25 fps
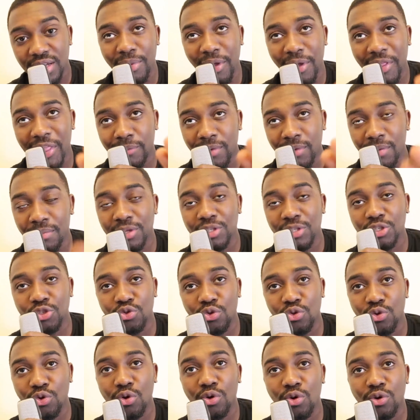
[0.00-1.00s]
But the moment
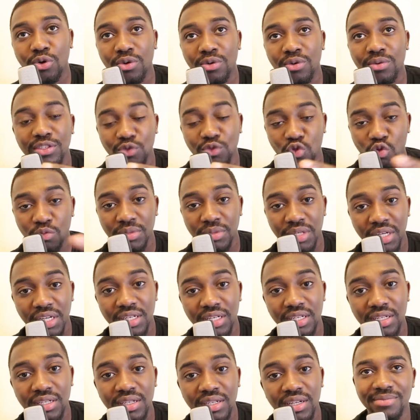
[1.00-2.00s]
you go zoomed
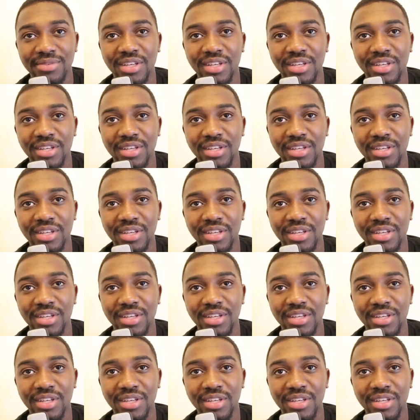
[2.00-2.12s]
in,